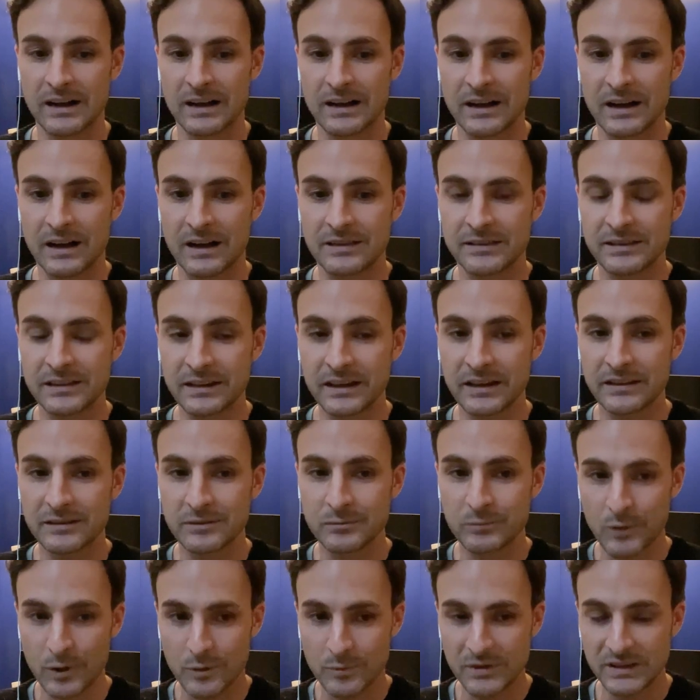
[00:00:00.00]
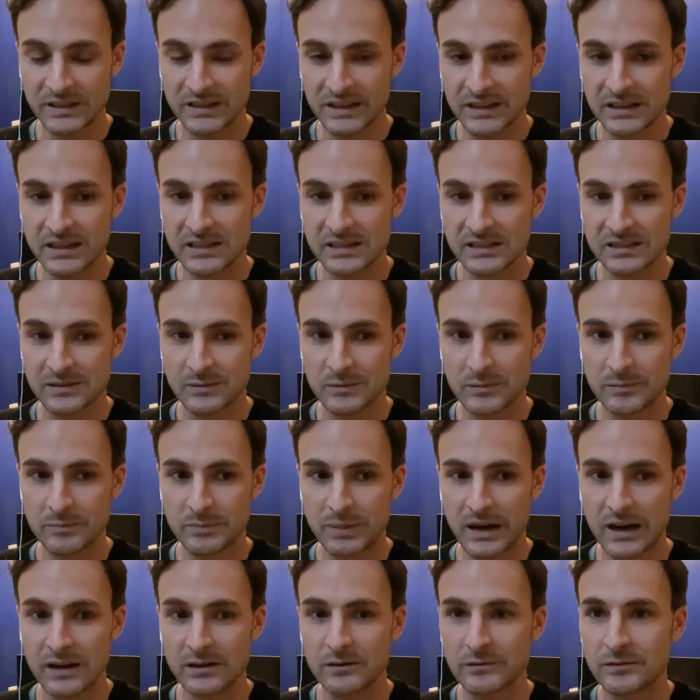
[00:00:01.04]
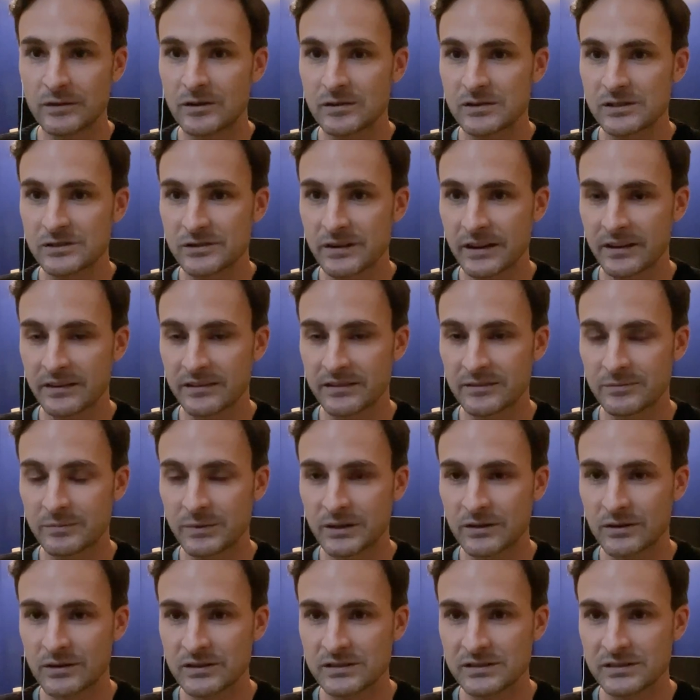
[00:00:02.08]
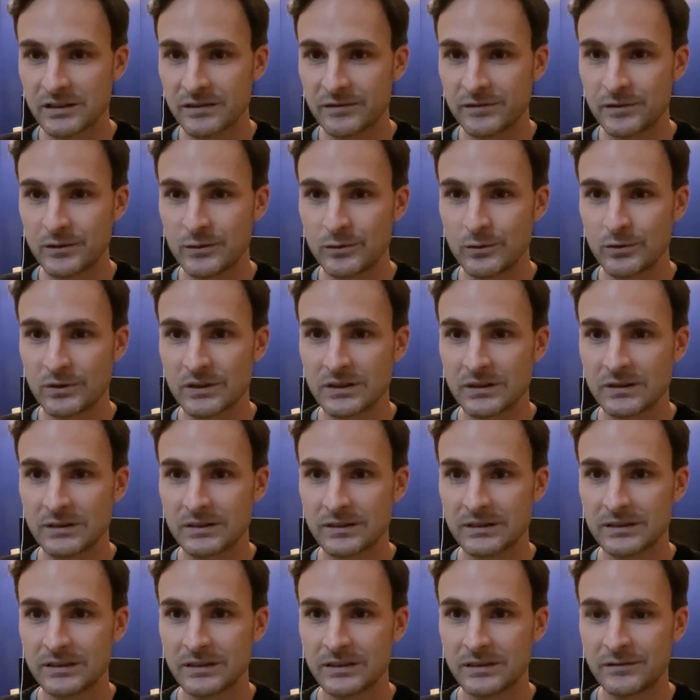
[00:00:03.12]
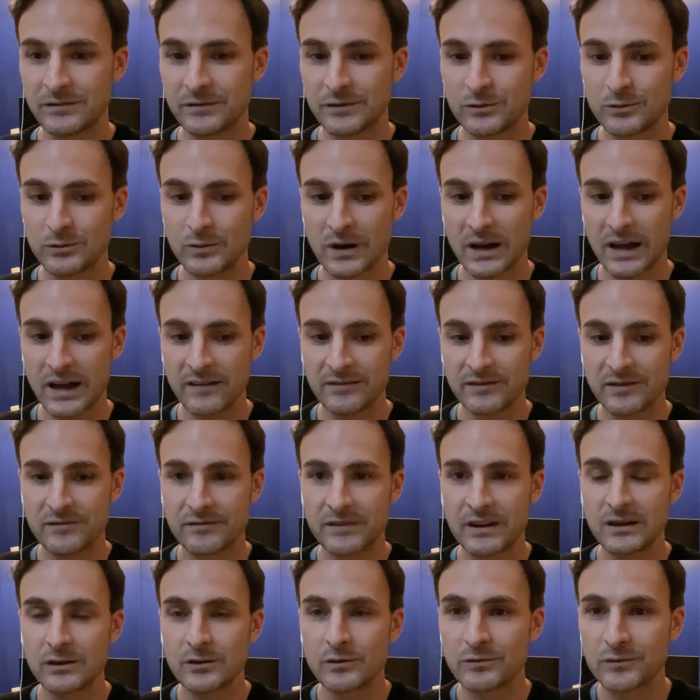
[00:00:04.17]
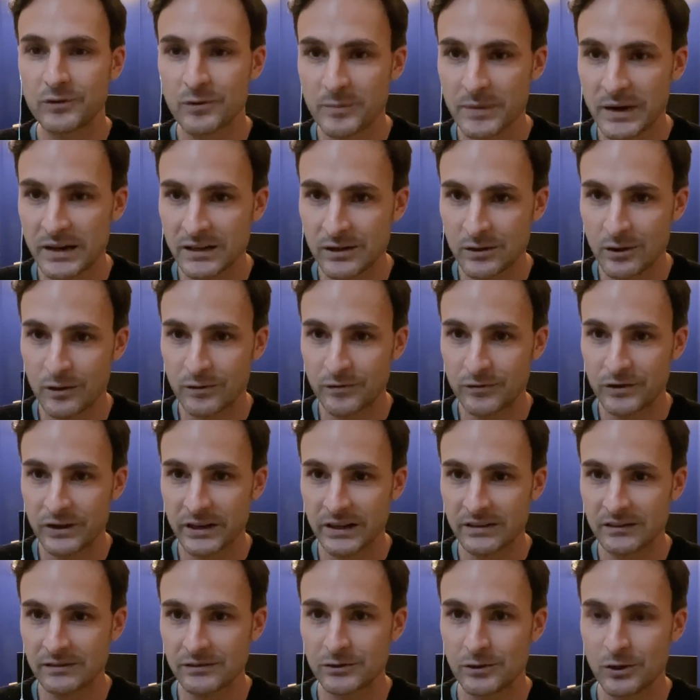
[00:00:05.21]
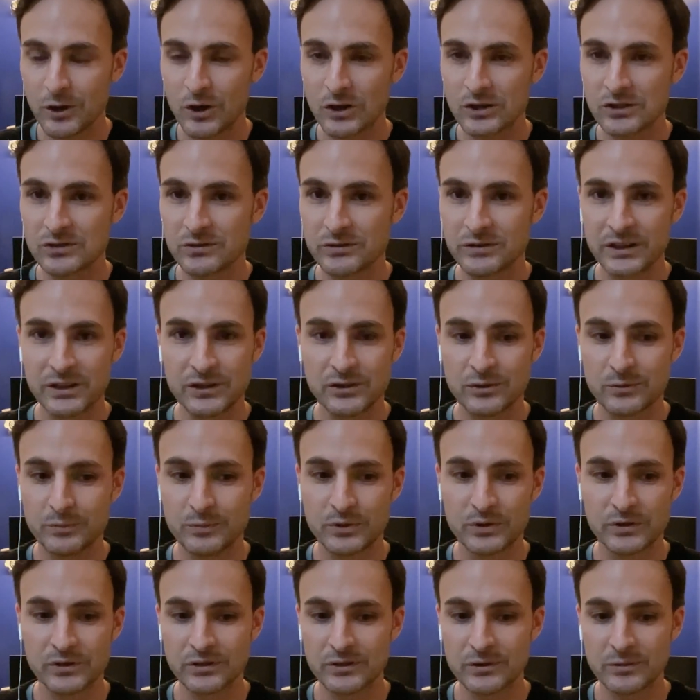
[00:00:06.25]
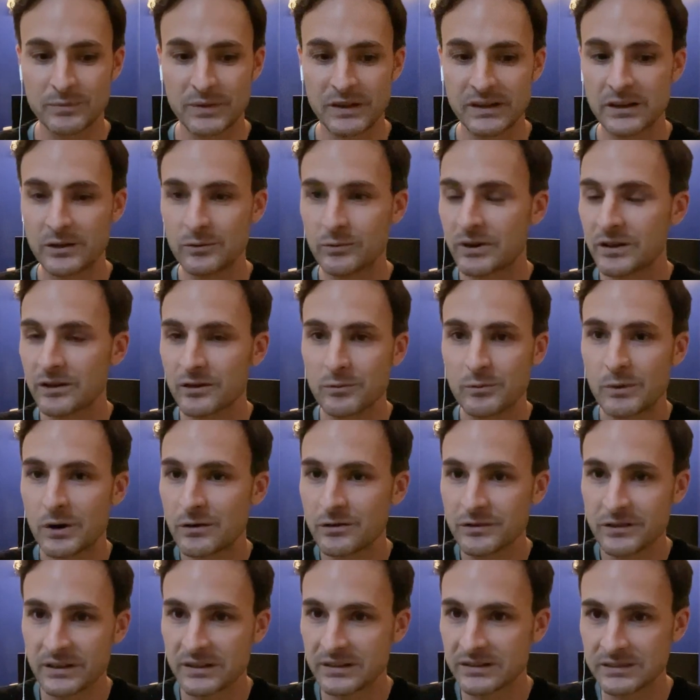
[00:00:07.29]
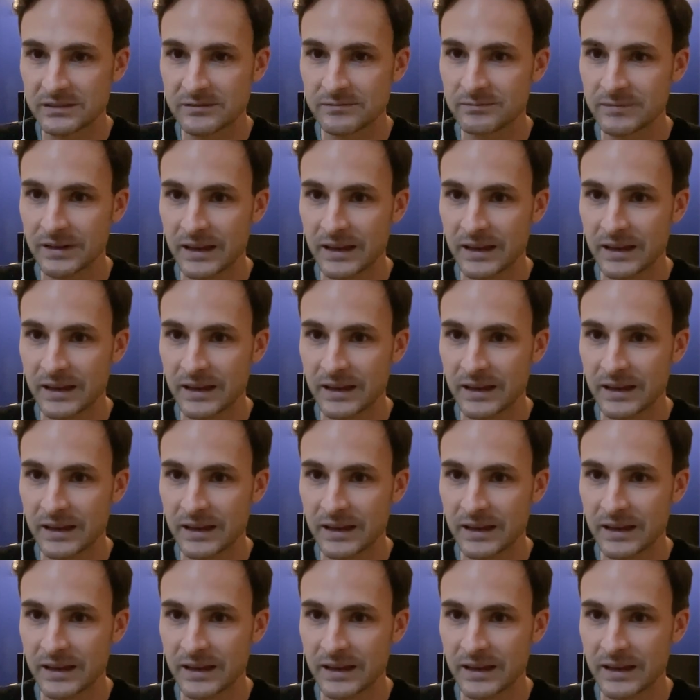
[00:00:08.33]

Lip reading: I think at the moment it is part of our strength, because if you have a value for money offering, you also need to put your money where your mouth is.